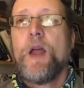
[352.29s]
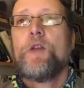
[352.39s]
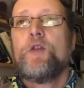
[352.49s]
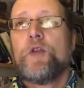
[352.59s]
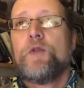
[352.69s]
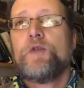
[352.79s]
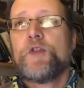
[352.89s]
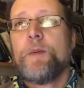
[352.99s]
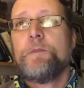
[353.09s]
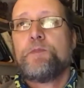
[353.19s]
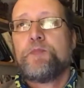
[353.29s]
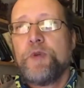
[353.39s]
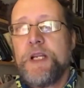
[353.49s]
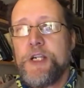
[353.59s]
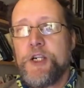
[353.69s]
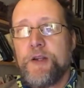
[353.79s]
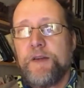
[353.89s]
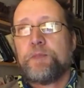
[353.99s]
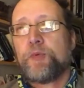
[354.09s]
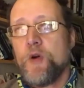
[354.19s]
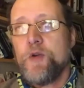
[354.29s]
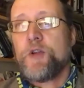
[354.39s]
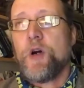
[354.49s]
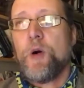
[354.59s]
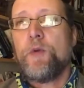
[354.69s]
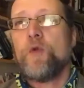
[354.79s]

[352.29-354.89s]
that Donald Trump breaches protocol with